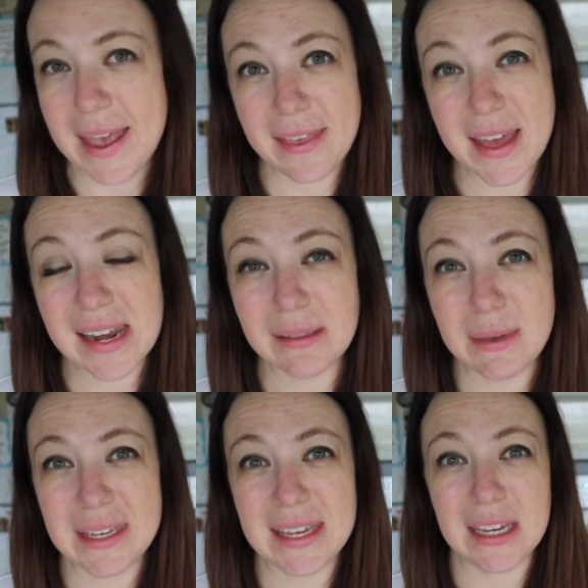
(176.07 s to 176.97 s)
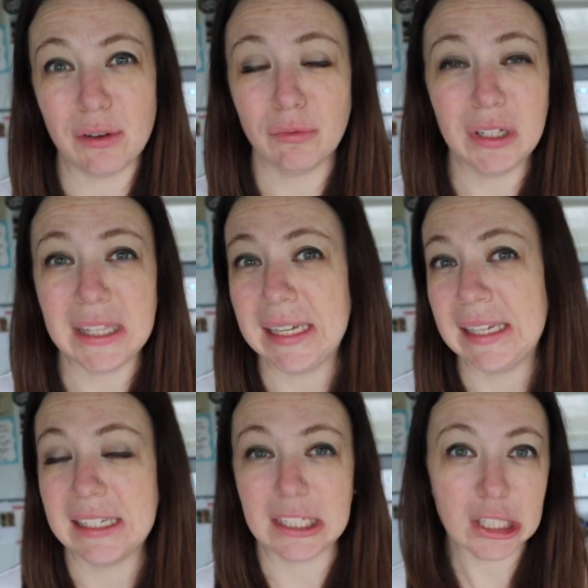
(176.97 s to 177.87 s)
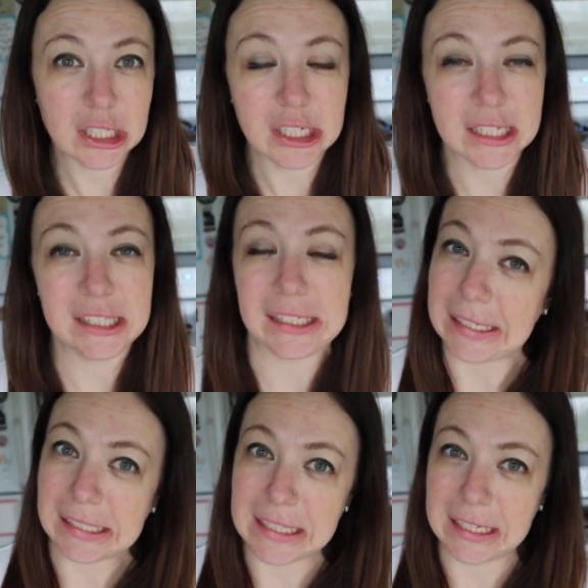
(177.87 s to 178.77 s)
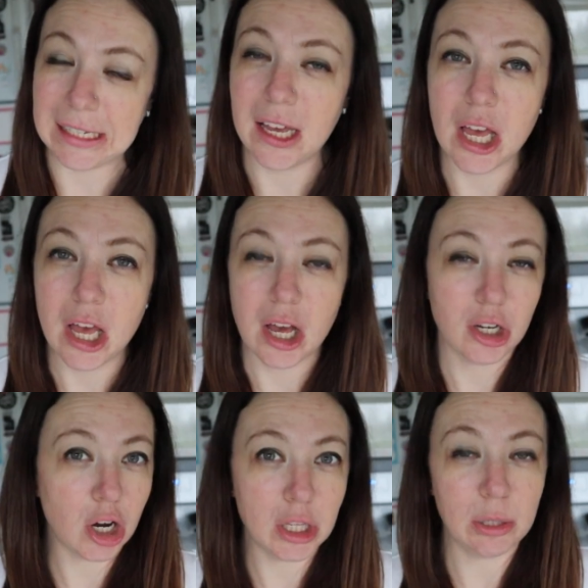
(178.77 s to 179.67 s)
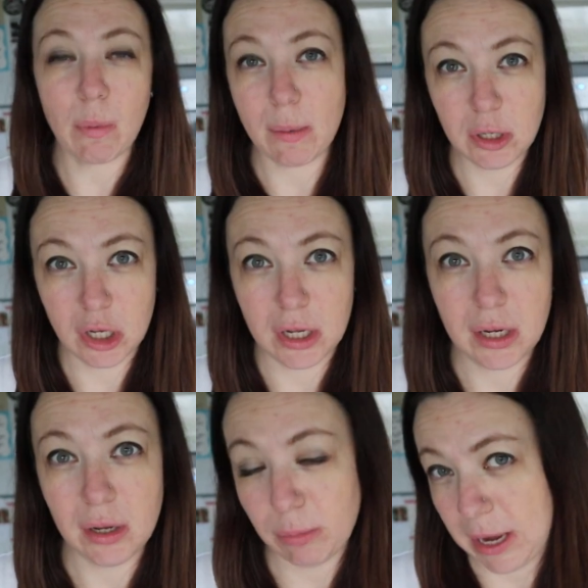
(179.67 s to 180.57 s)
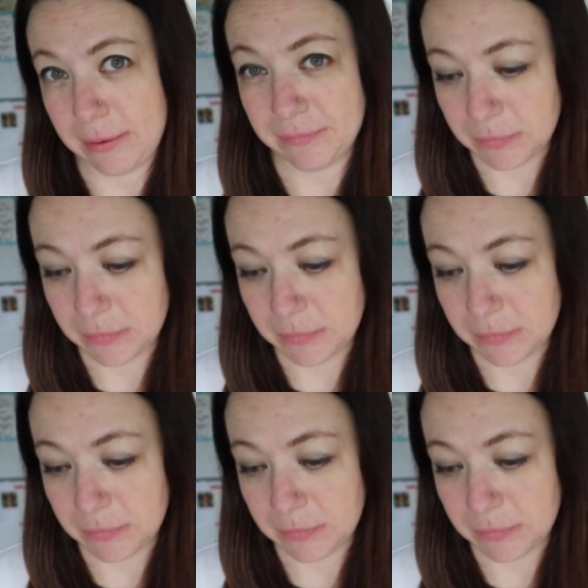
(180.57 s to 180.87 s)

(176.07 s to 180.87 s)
And that is making a really delicious, easy garlic parmesan bread.